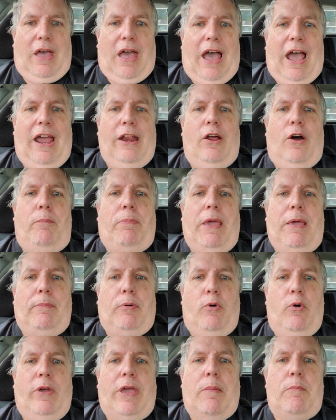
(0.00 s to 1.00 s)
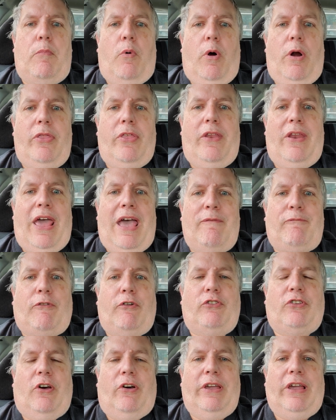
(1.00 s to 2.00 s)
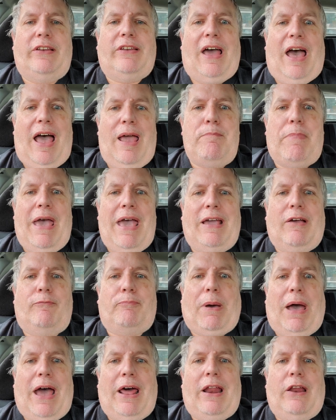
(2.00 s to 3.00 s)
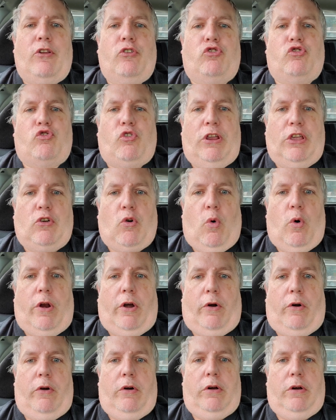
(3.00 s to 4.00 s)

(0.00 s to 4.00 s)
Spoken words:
I know people who get more than that for selling a dime bag of pot on a street corner.